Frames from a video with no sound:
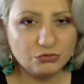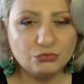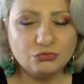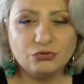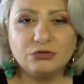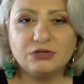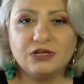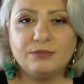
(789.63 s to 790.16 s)
You
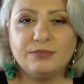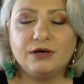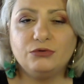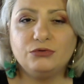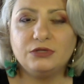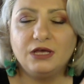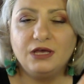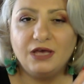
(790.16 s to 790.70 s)
talk about
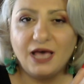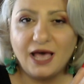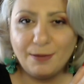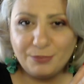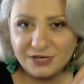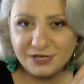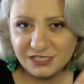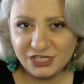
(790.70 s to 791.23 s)

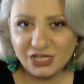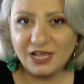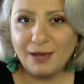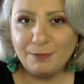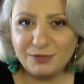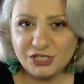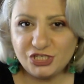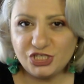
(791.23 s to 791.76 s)
appreci-
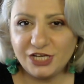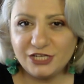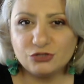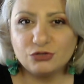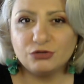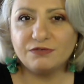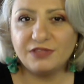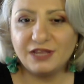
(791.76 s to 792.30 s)

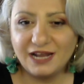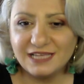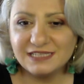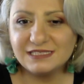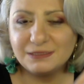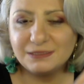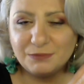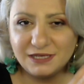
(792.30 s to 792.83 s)
appreciation of the
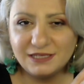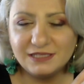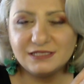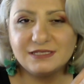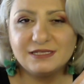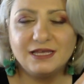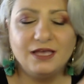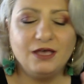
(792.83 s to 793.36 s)
last minutes